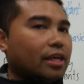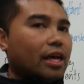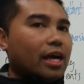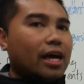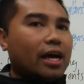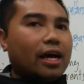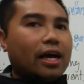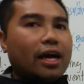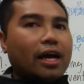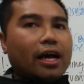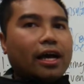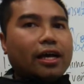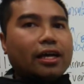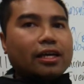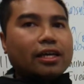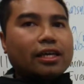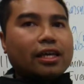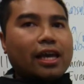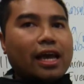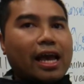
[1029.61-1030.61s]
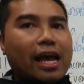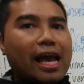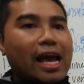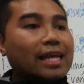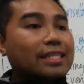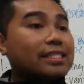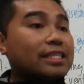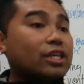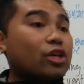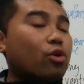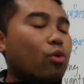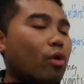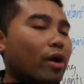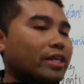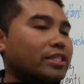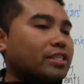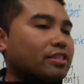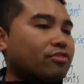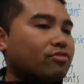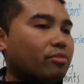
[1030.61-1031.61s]
Asking
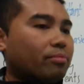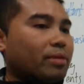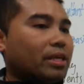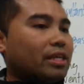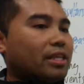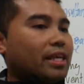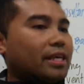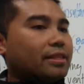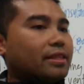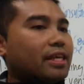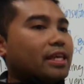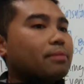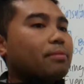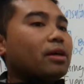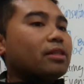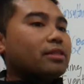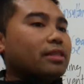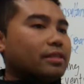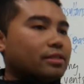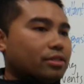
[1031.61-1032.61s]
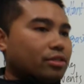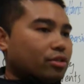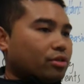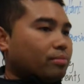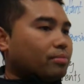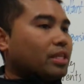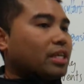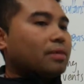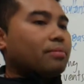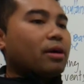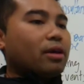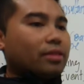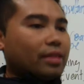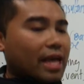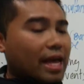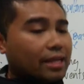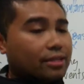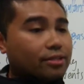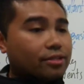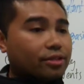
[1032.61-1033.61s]
questions from me, like think about this, Sukhum, think about
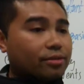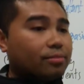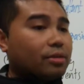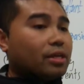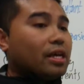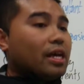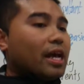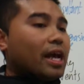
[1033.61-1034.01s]
that, Sukhum,